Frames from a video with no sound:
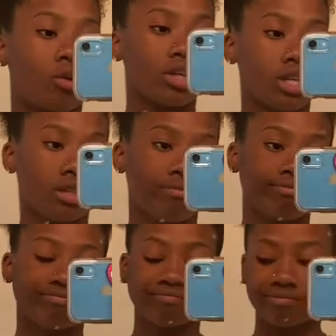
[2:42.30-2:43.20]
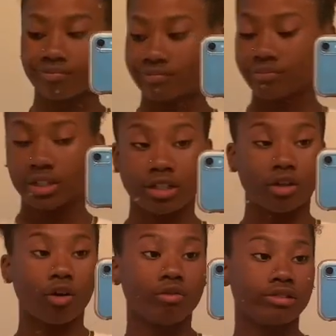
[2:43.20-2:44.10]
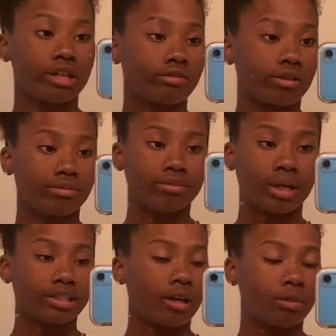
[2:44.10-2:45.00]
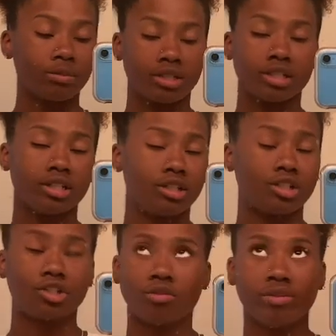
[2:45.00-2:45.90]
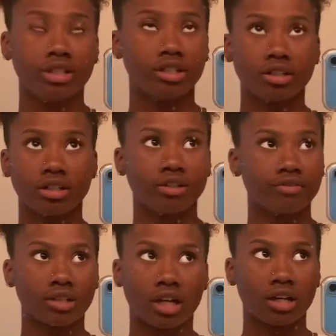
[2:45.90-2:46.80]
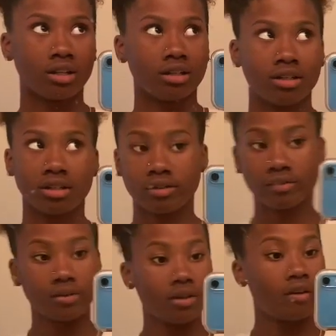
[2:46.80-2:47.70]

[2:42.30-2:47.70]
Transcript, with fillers: gonna eat. And hopefully after I'm, by the time I'm done eating, she'll be here. And if not, then